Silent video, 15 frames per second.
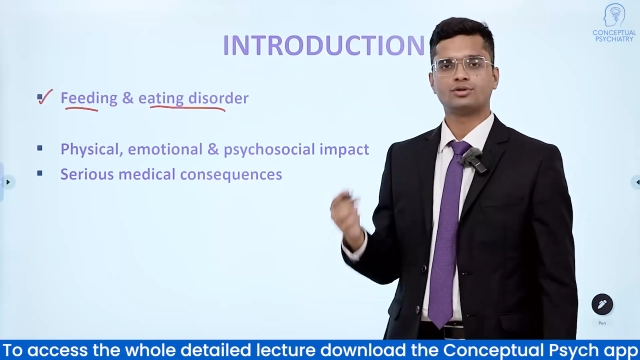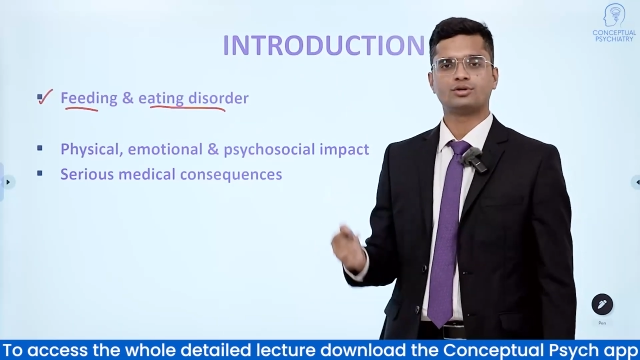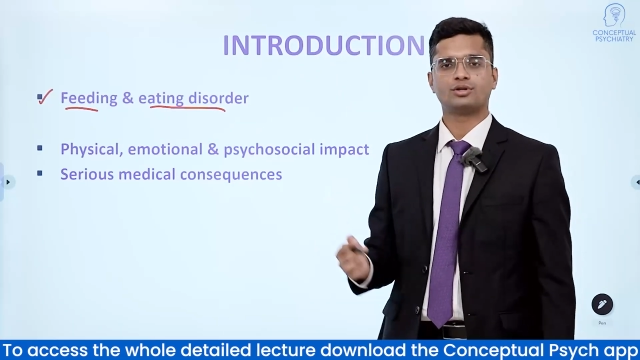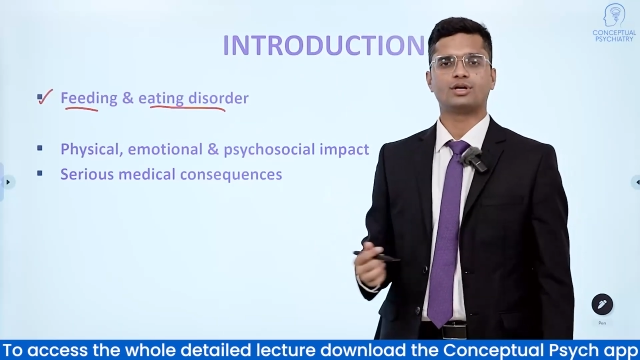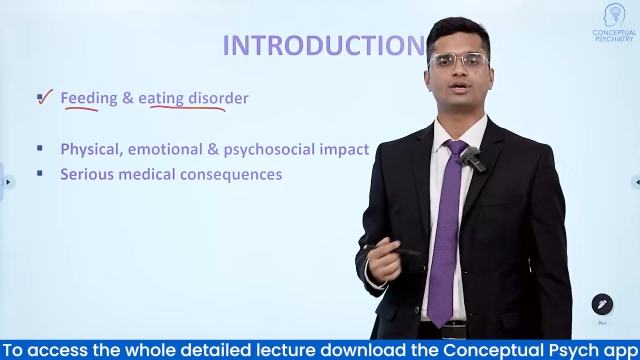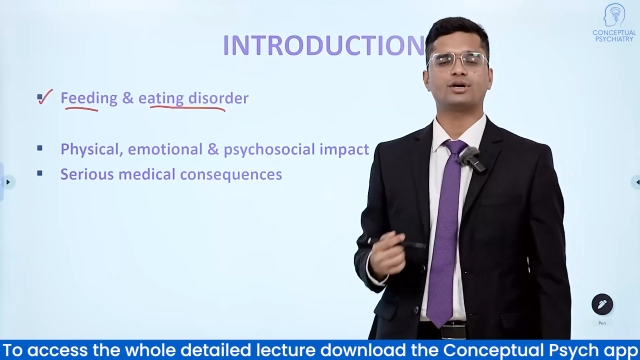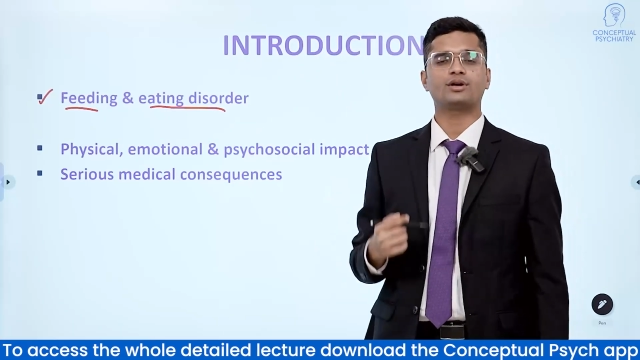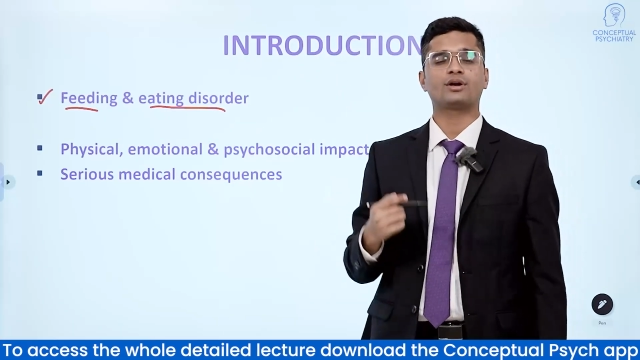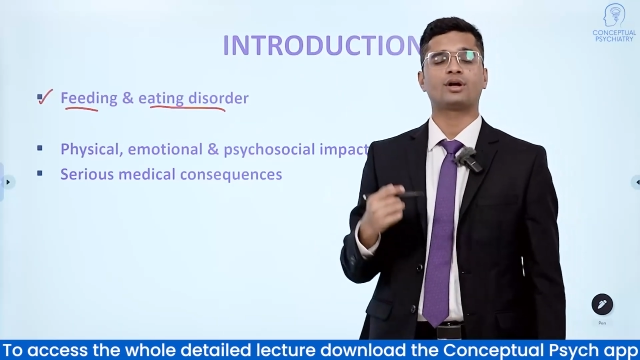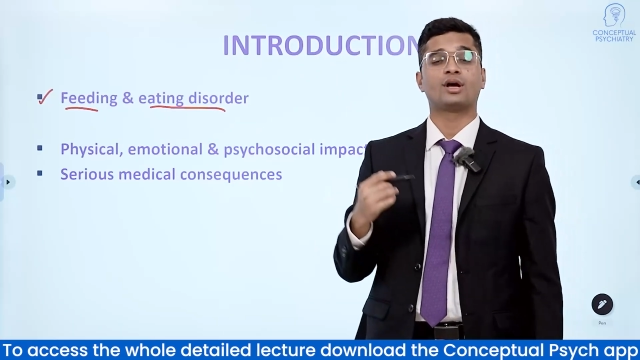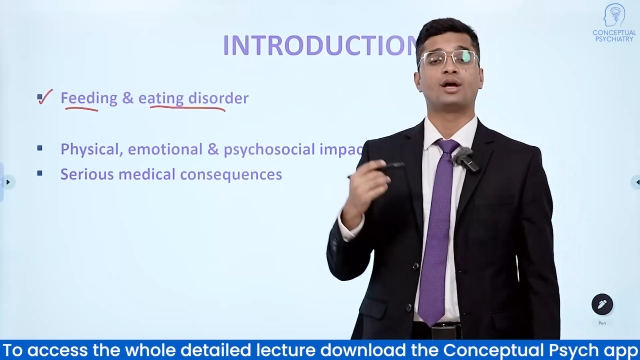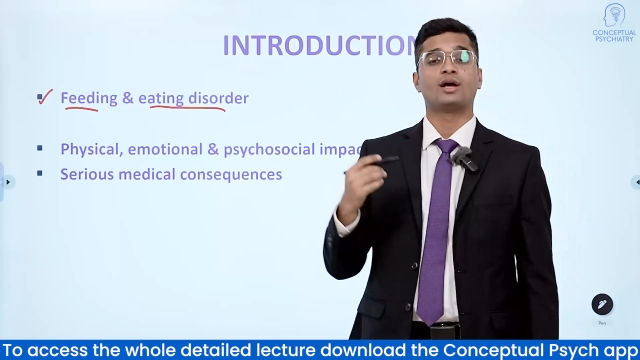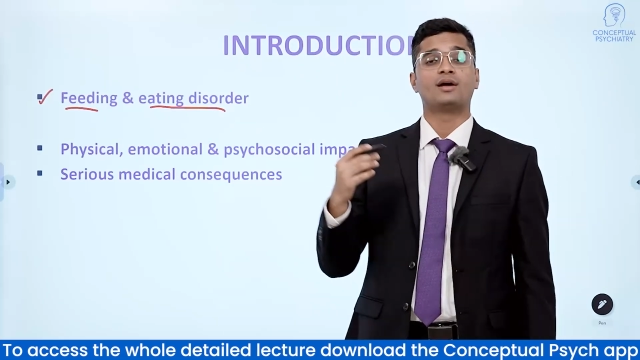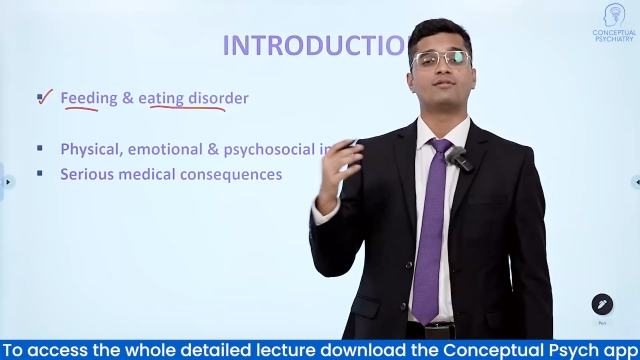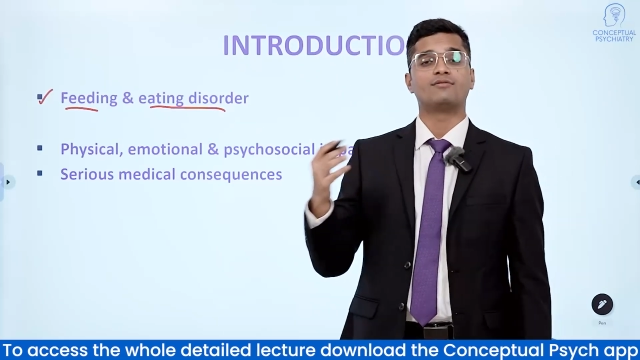Here,
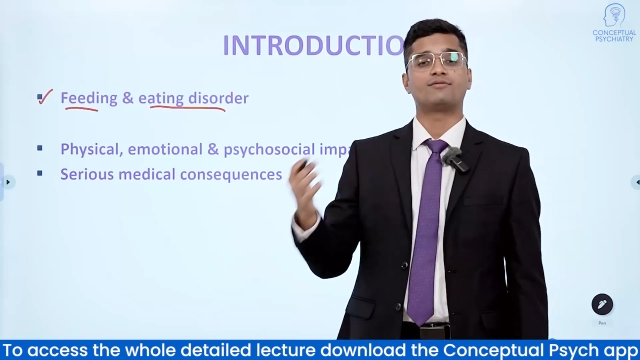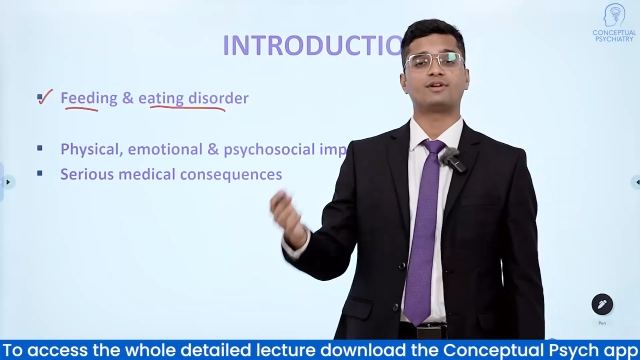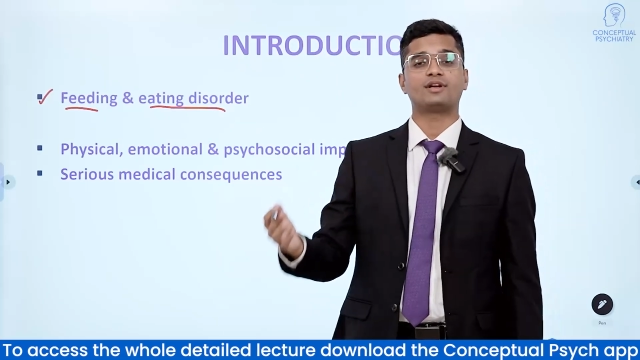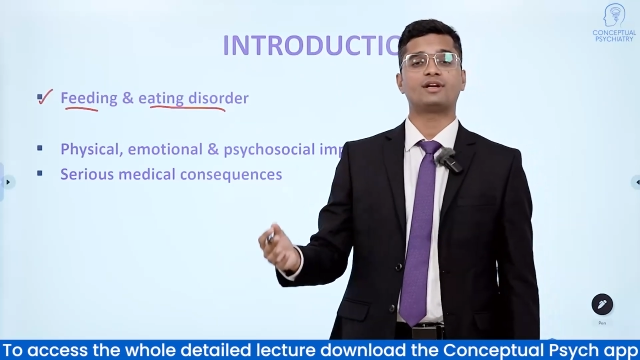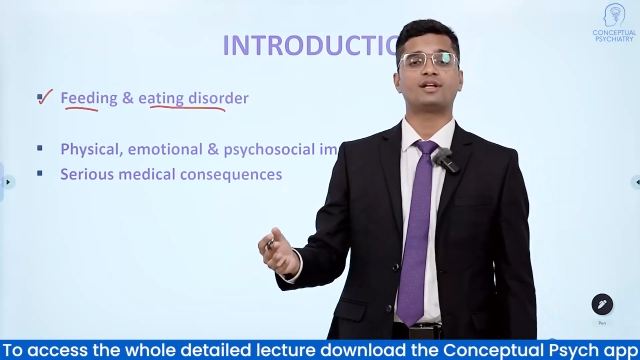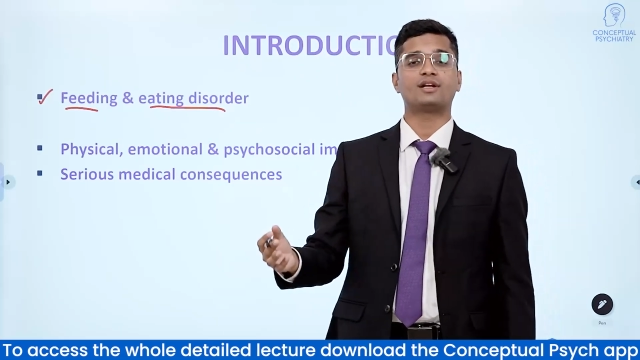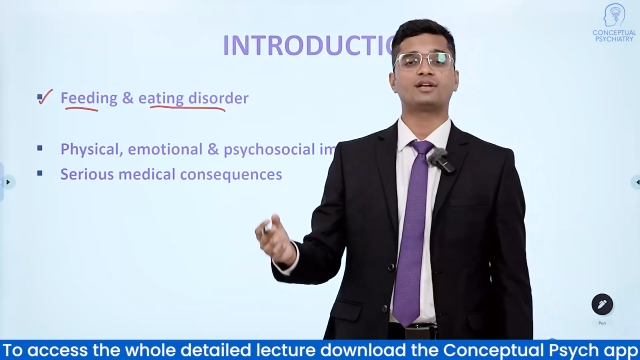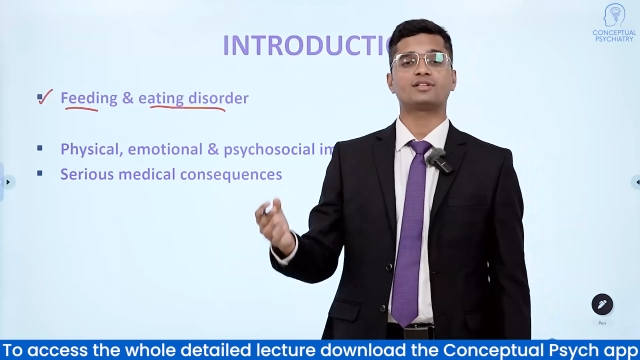feeding